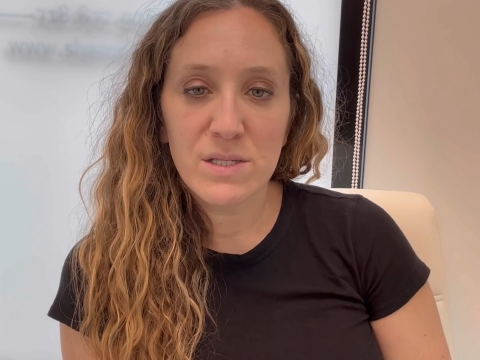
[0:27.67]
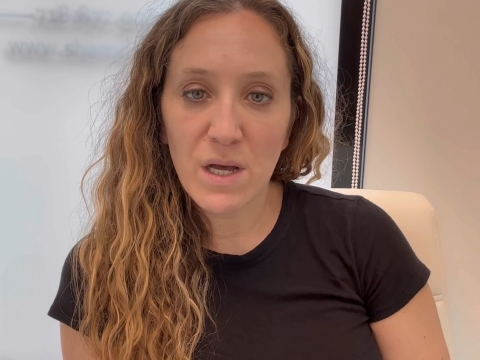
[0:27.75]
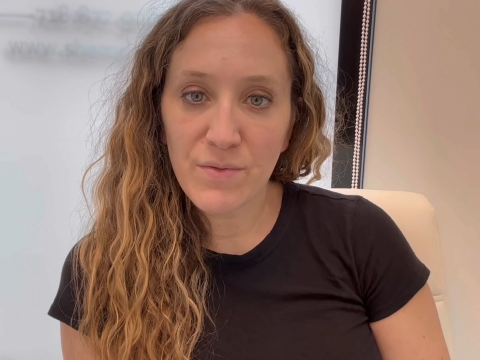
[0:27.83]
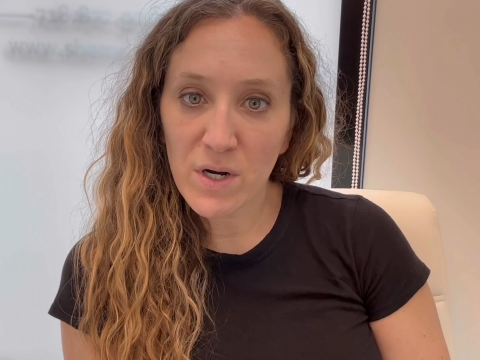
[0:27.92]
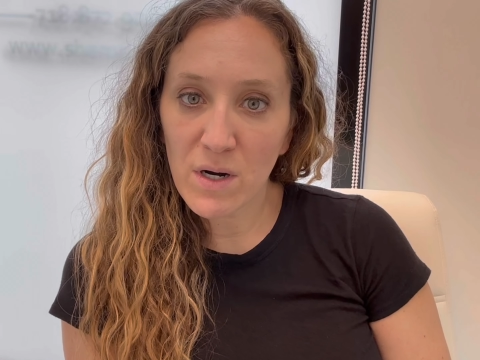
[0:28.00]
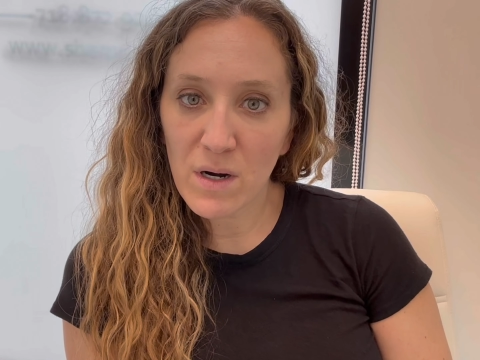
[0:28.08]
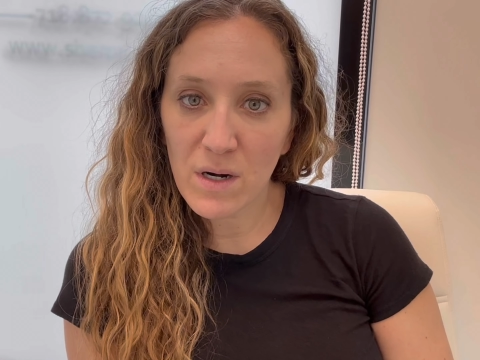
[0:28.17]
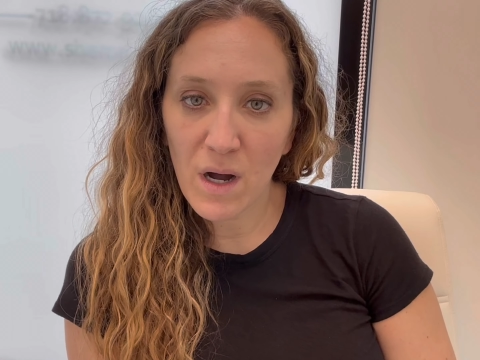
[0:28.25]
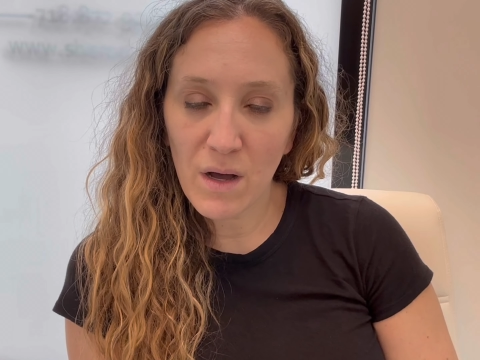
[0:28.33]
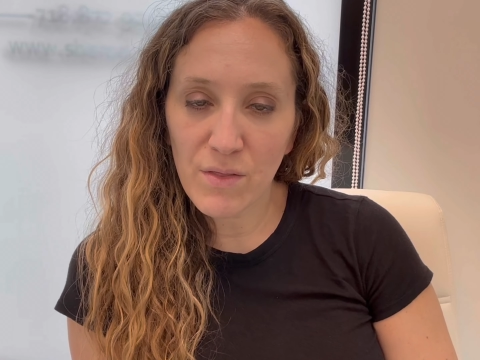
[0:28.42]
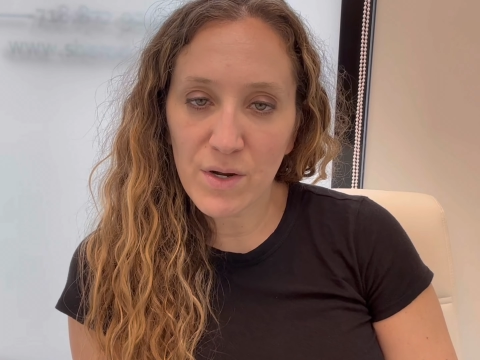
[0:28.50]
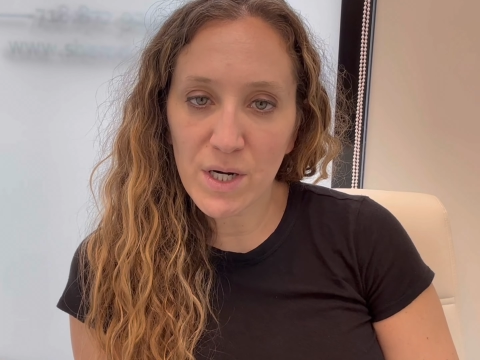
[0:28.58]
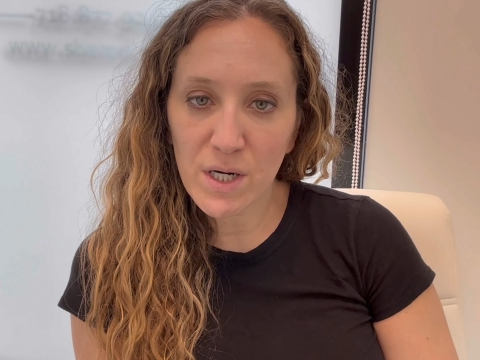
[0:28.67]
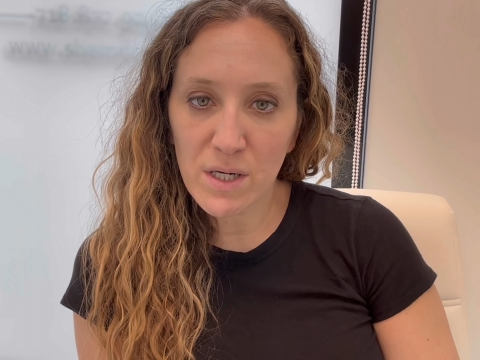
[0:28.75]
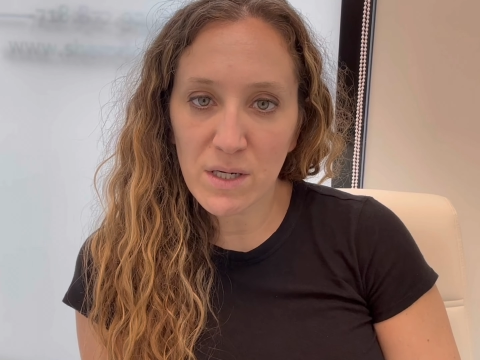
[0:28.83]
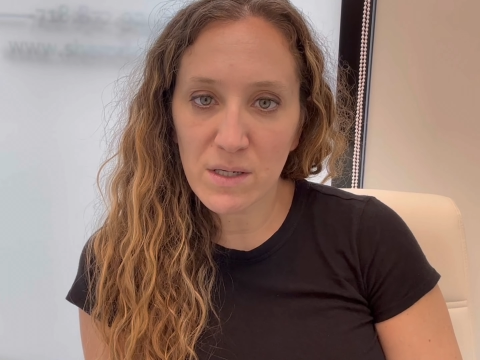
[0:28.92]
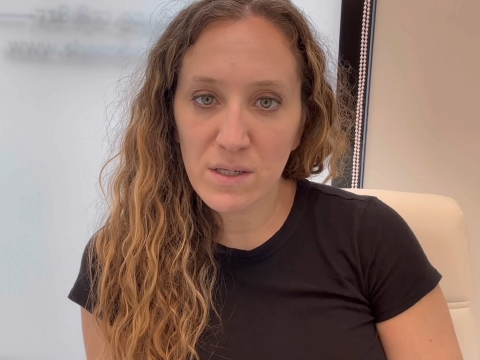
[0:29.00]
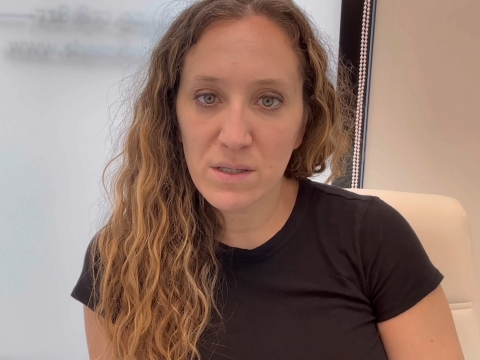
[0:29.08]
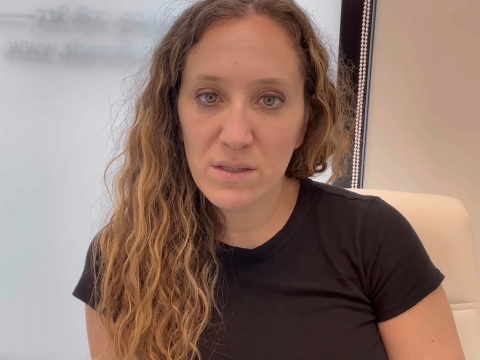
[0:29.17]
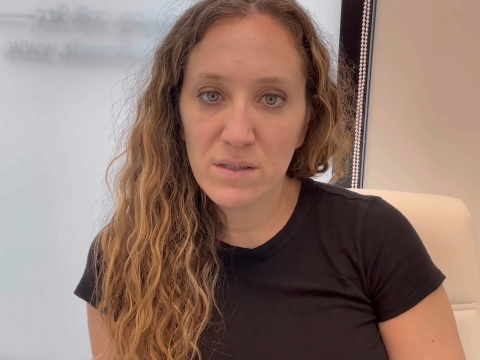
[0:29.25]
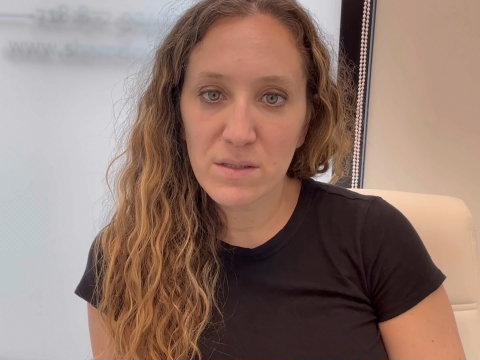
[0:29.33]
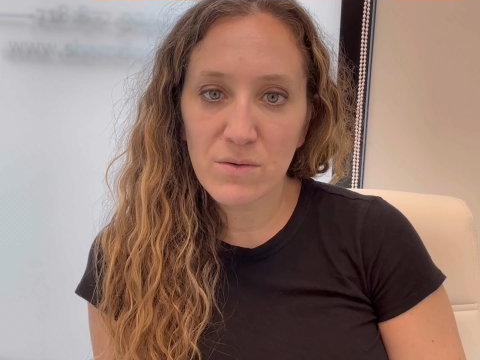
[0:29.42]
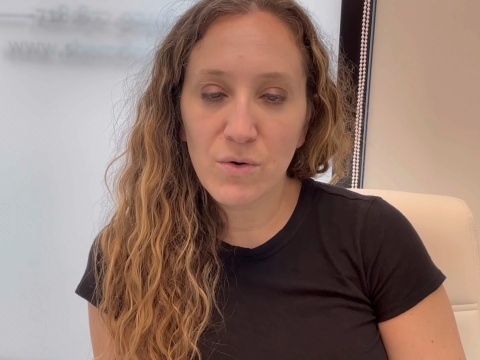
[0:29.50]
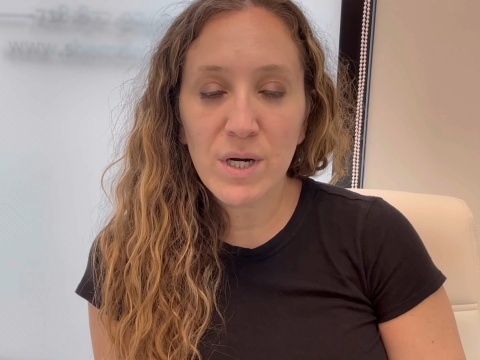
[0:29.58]
There are other
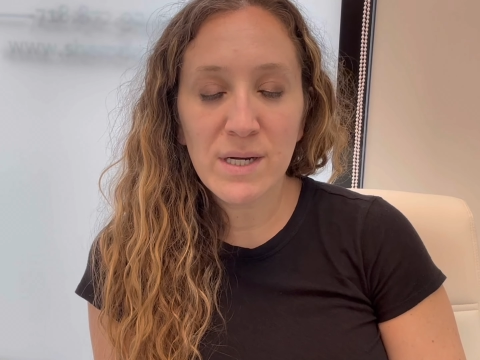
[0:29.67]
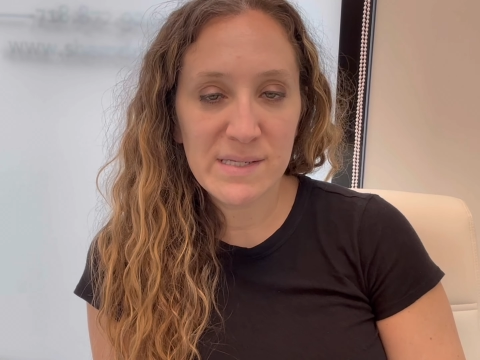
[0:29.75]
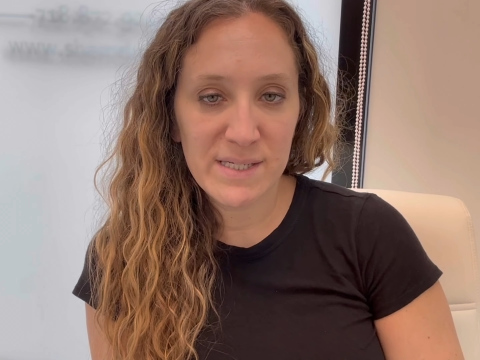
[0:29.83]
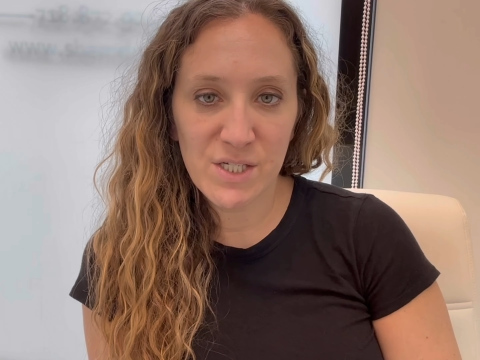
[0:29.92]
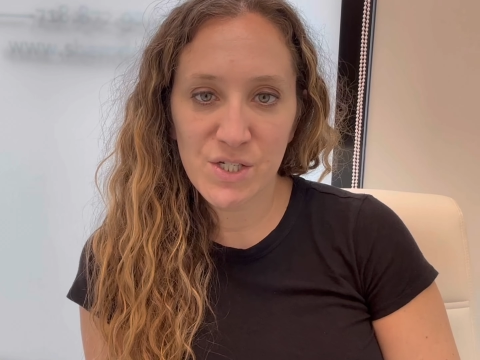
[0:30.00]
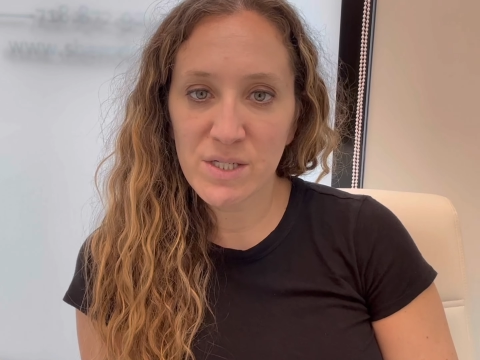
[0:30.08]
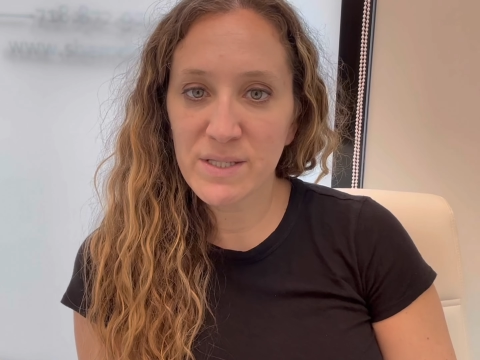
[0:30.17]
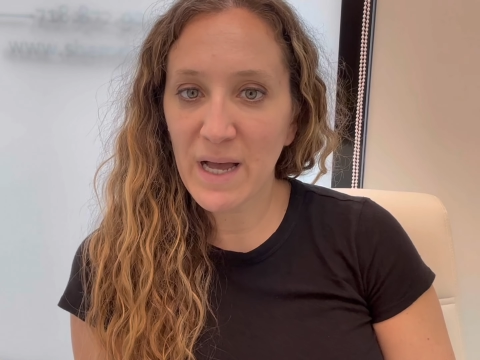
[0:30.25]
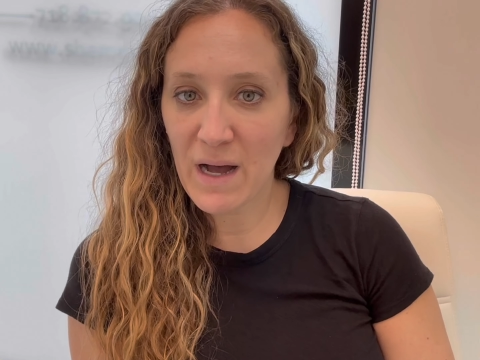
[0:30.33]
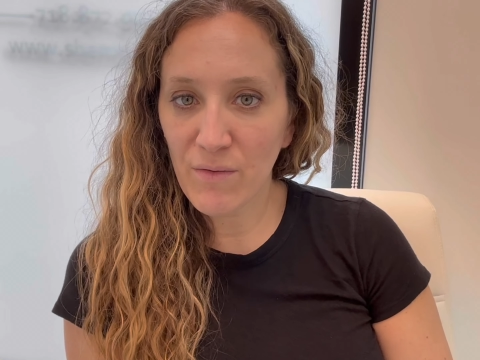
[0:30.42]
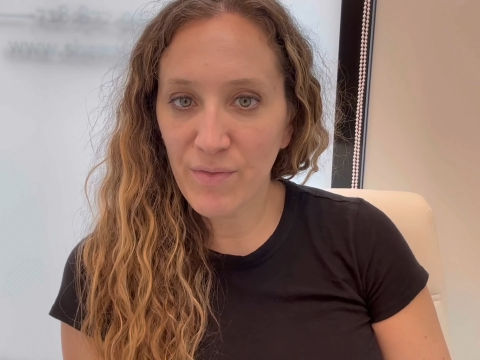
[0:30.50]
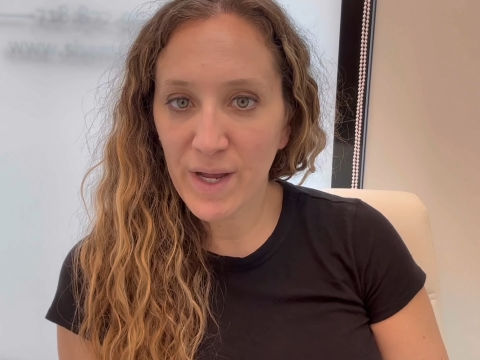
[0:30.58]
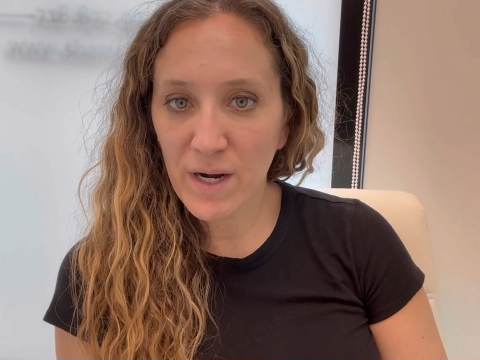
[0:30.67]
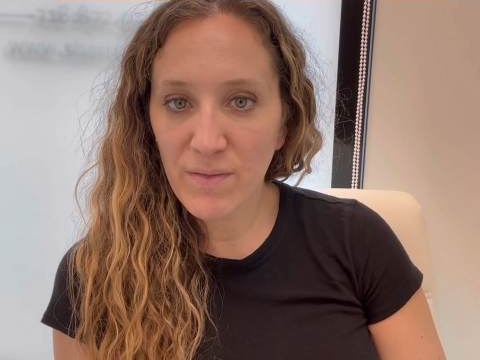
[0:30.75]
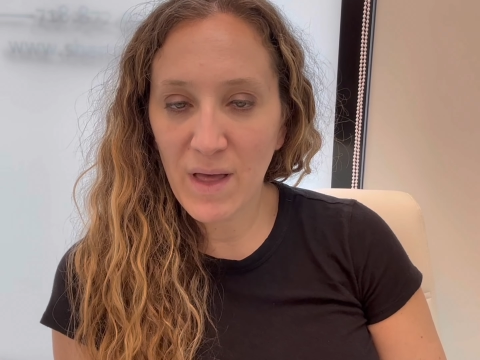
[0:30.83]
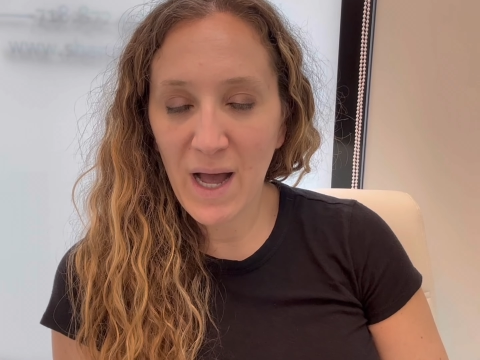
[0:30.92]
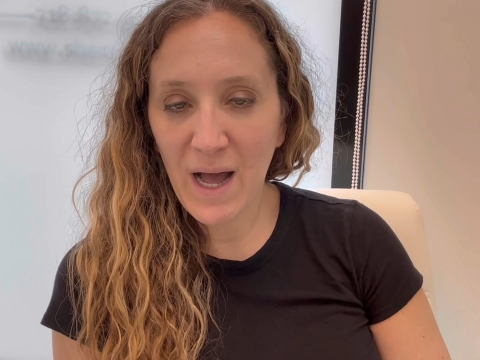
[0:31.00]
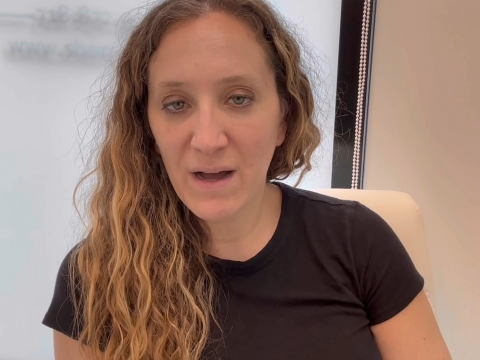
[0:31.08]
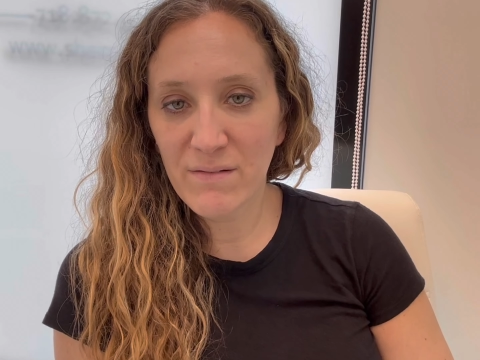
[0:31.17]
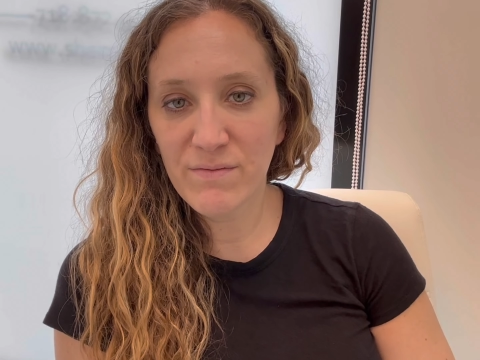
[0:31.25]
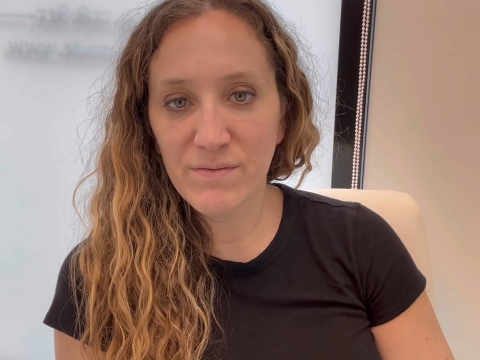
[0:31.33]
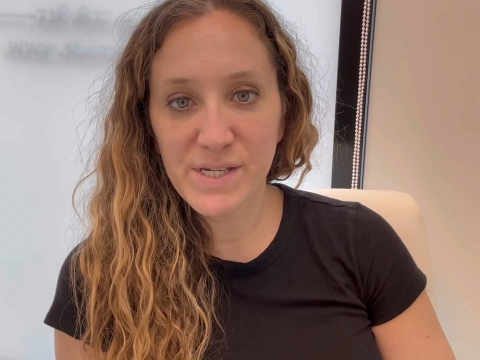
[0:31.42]
organizations out there that have